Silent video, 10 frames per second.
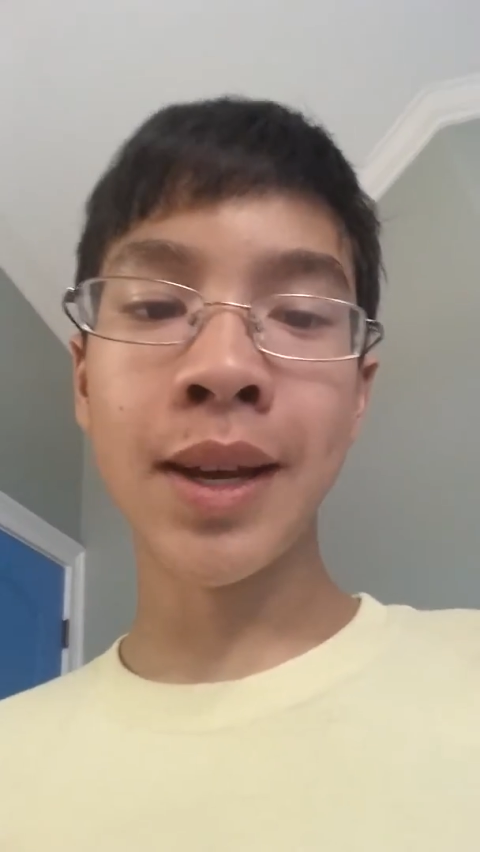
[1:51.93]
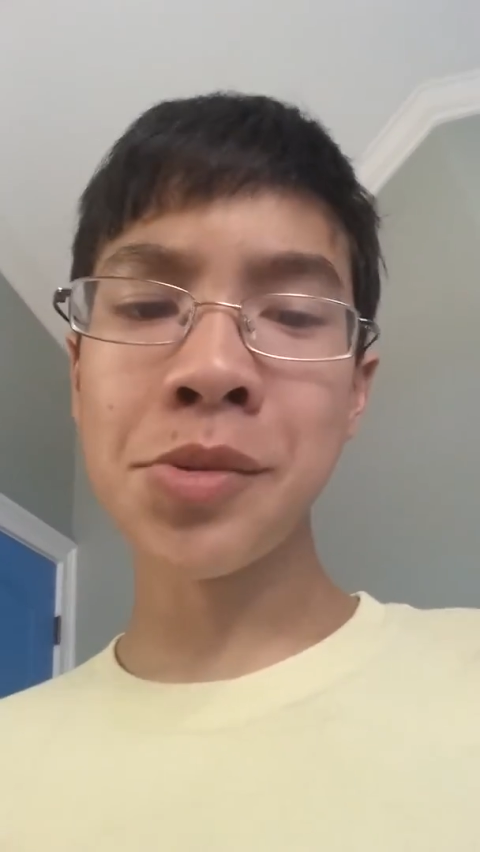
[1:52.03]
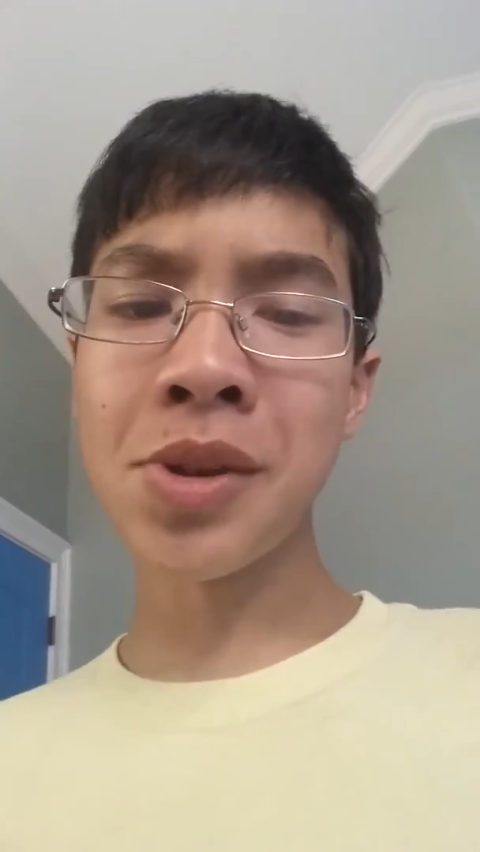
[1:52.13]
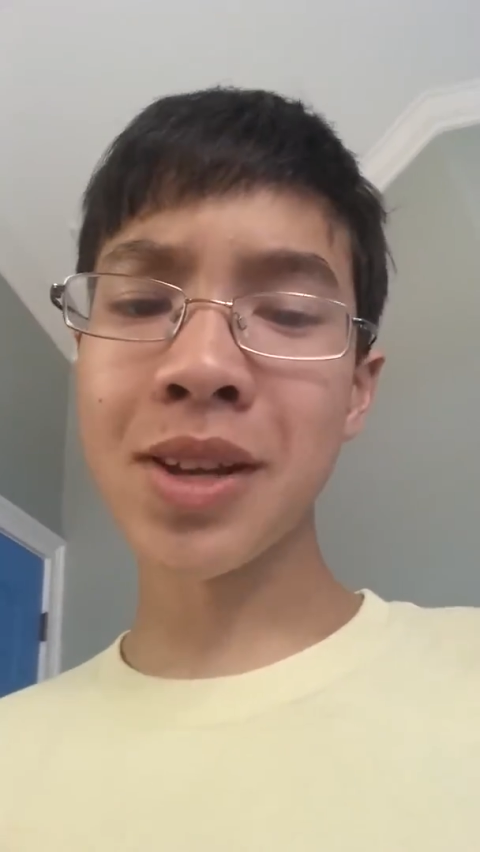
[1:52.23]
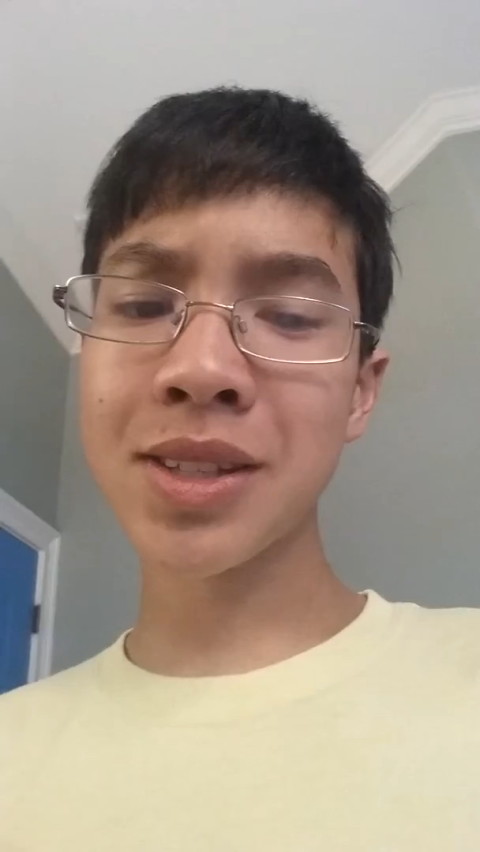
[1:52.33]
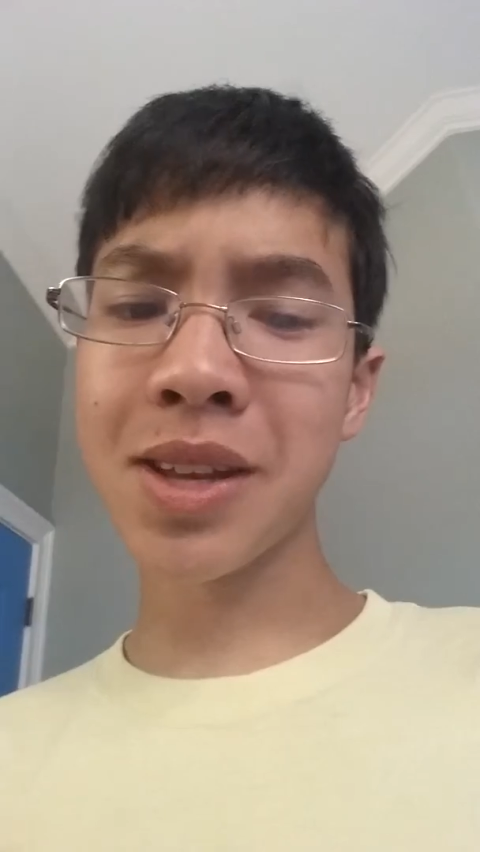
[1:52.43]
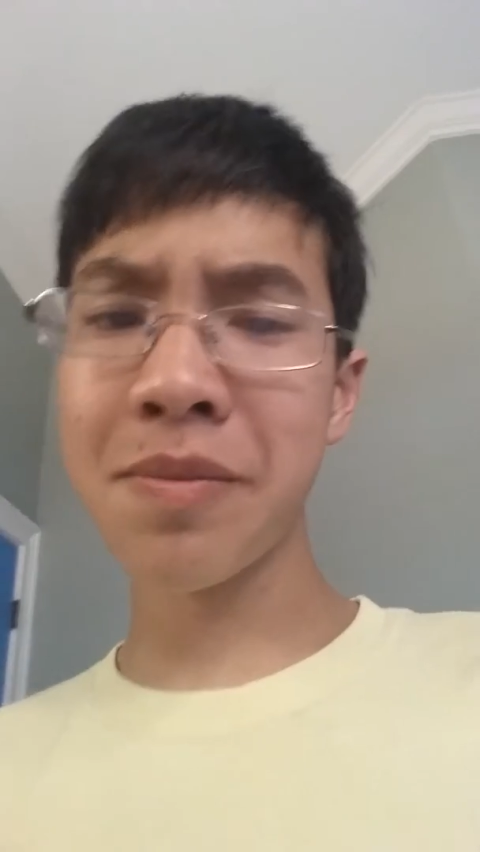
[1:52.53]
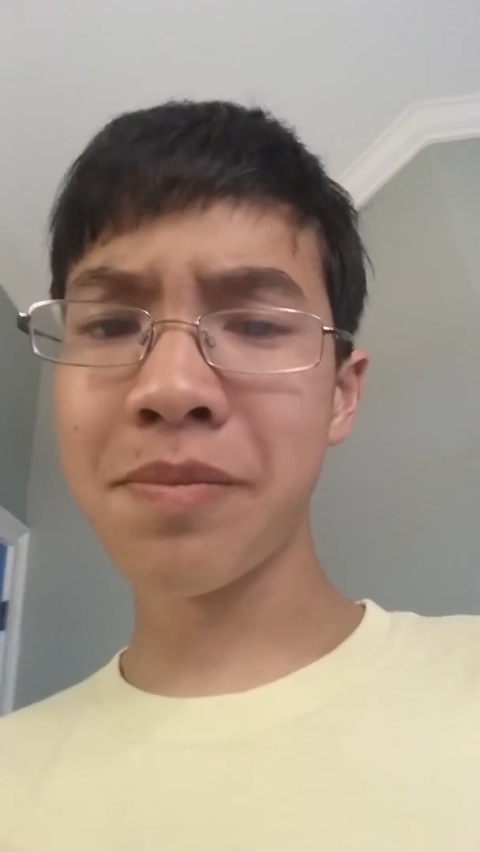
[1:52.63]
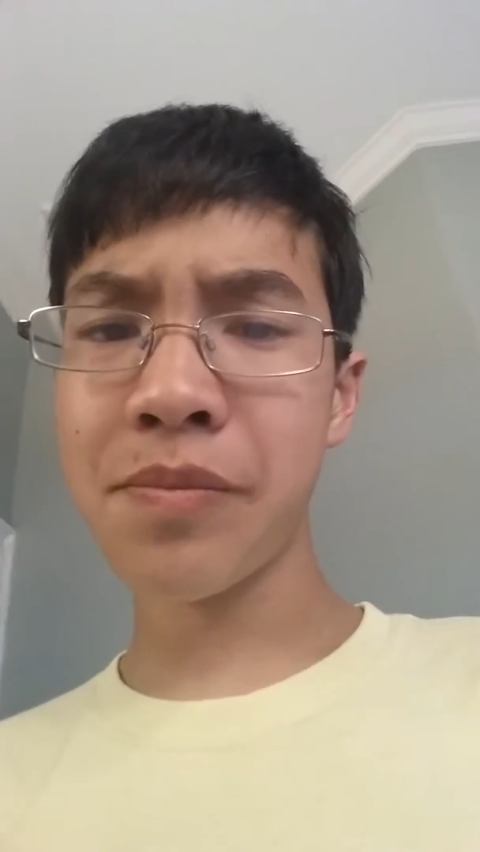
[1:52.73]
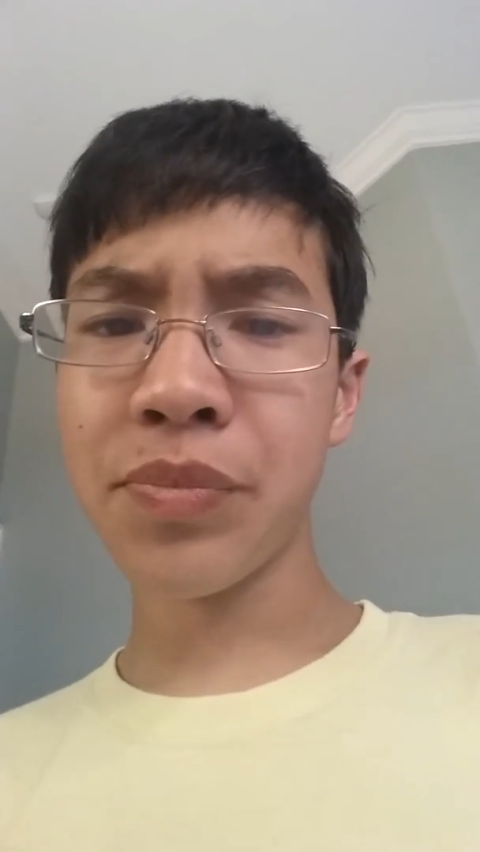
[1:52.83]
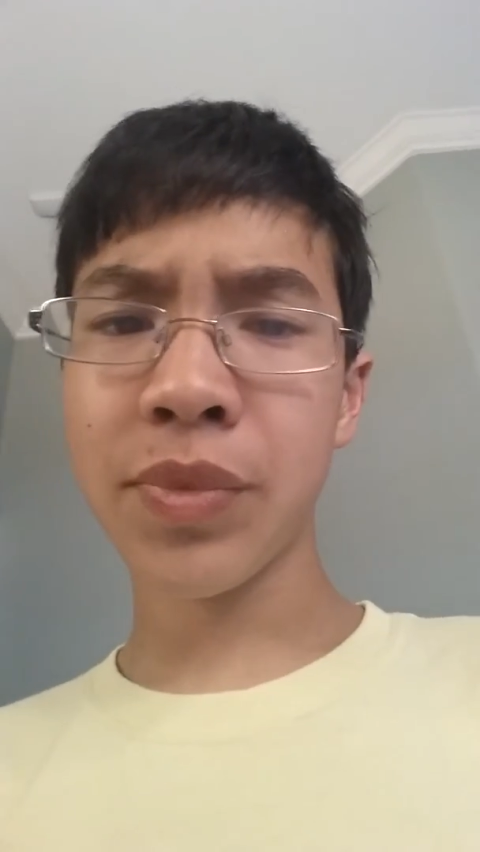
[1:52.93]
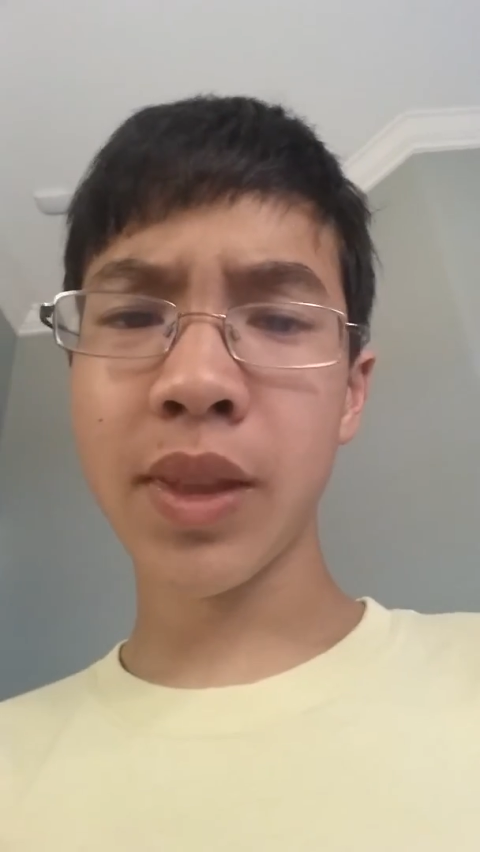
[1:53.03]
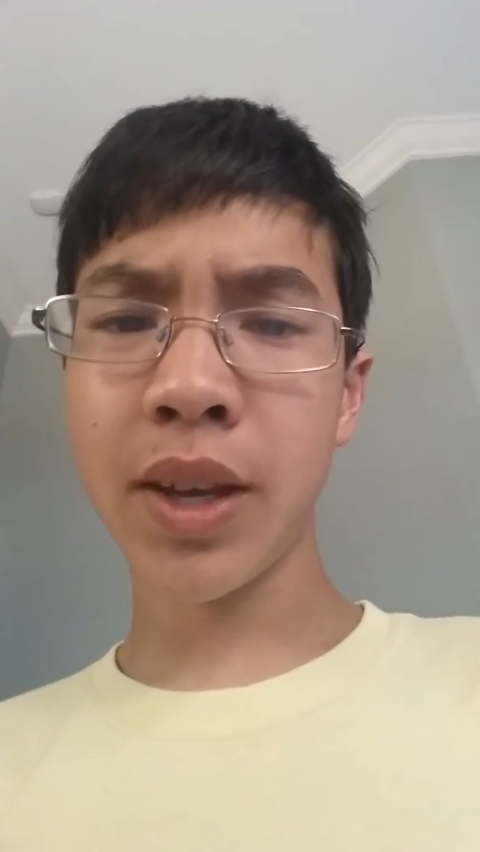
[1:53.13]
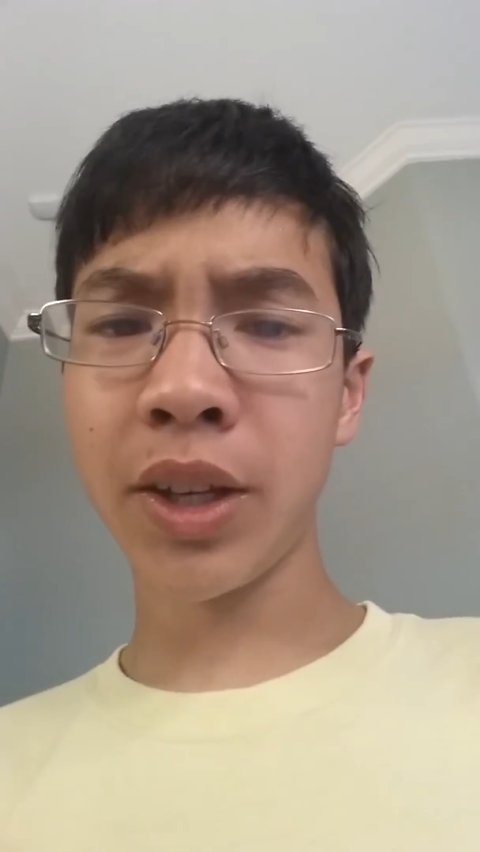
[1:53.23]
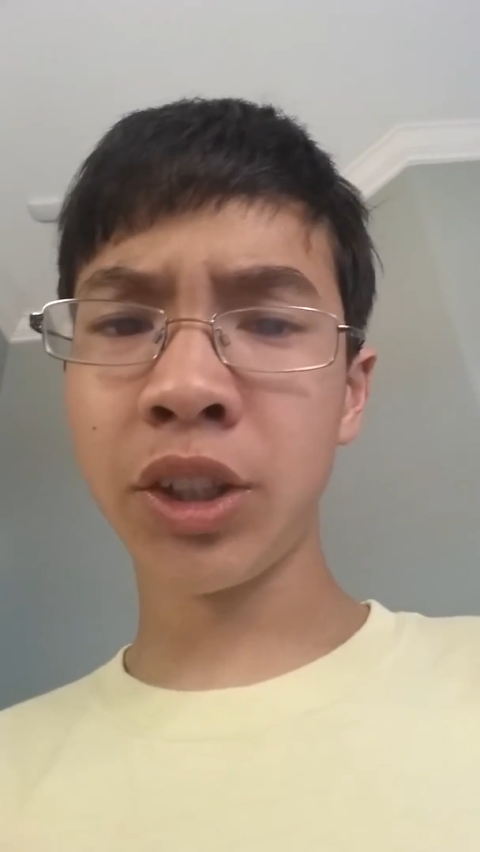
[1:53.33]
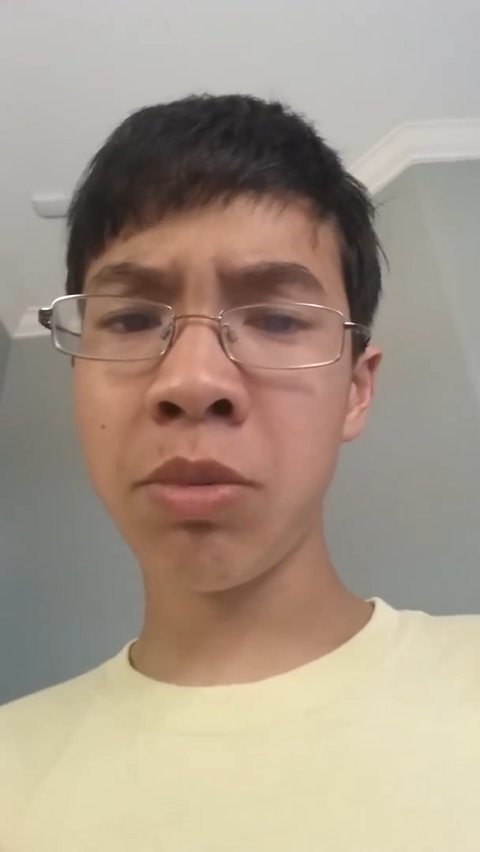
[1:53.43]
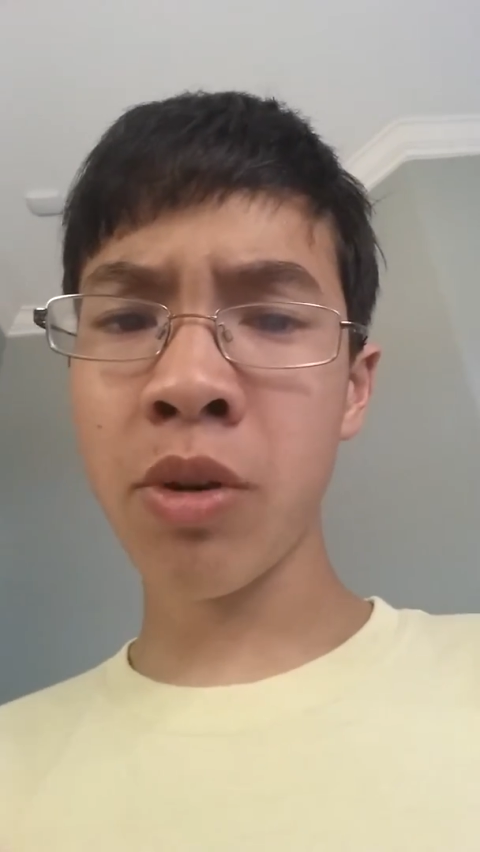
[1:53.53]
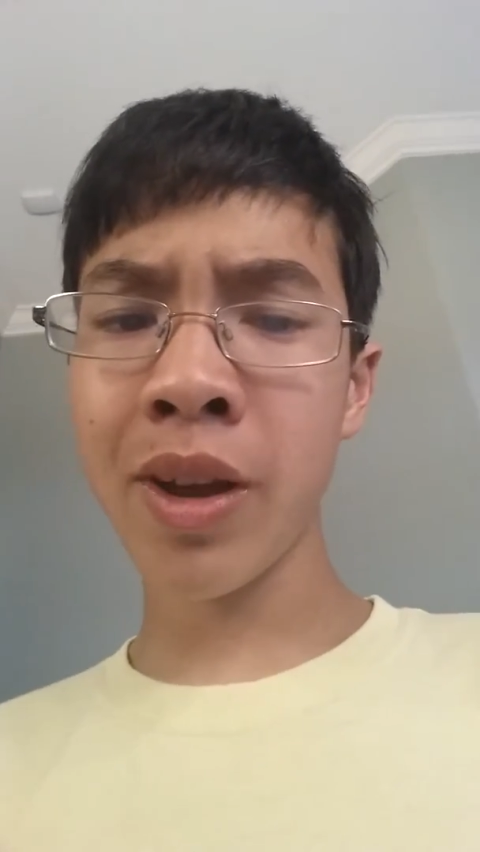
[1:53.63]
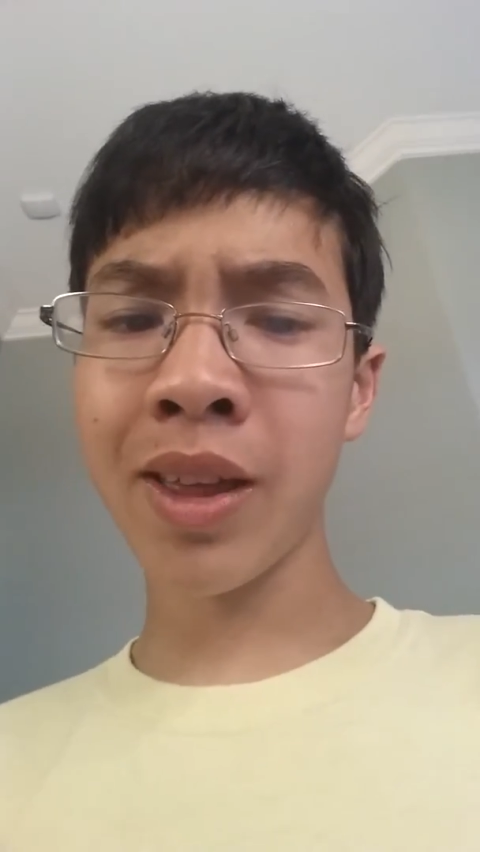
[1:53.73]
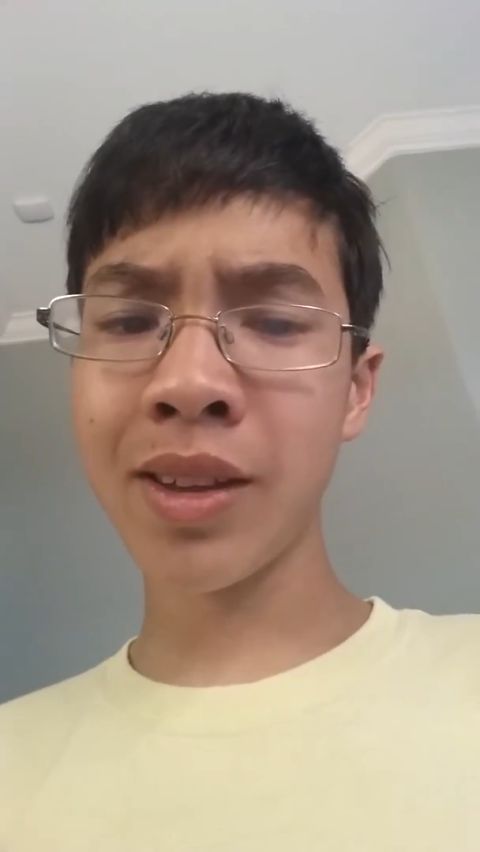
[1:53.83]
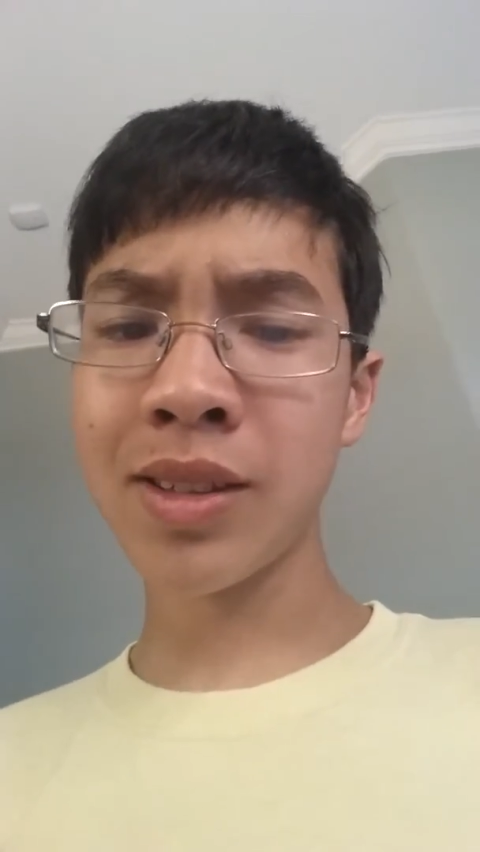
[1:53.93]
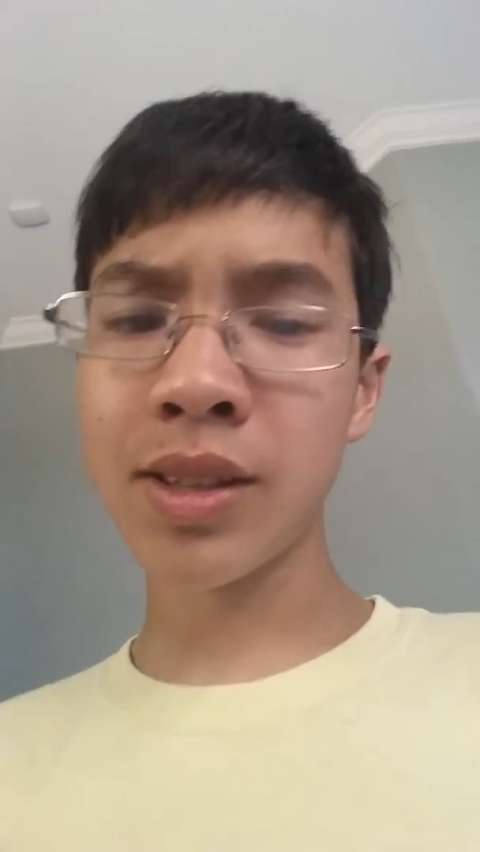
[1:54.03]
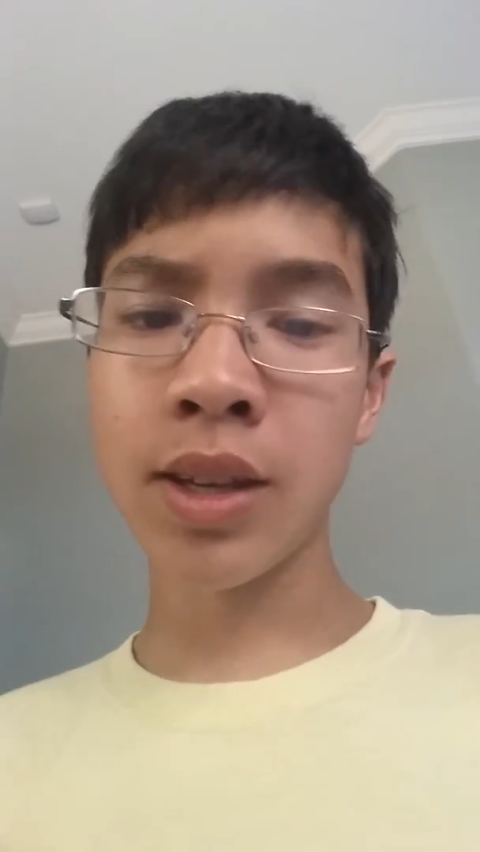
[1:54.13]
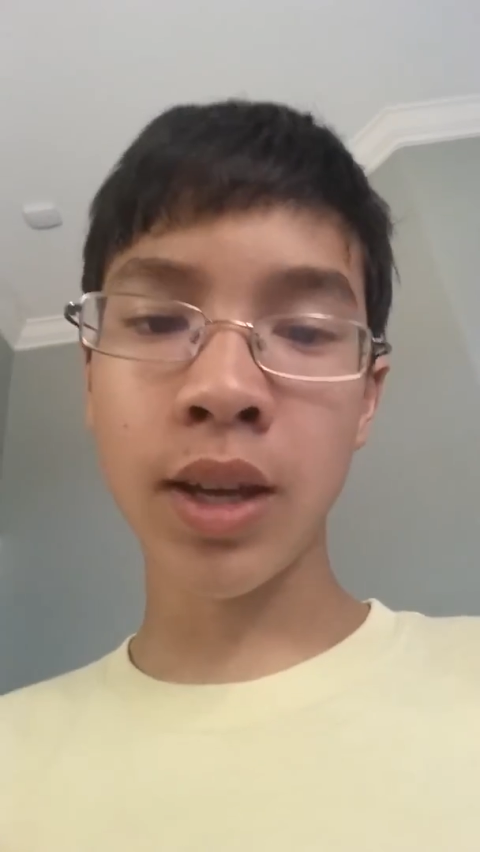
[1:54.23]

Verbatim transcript: Until next time, it's your boy Alex,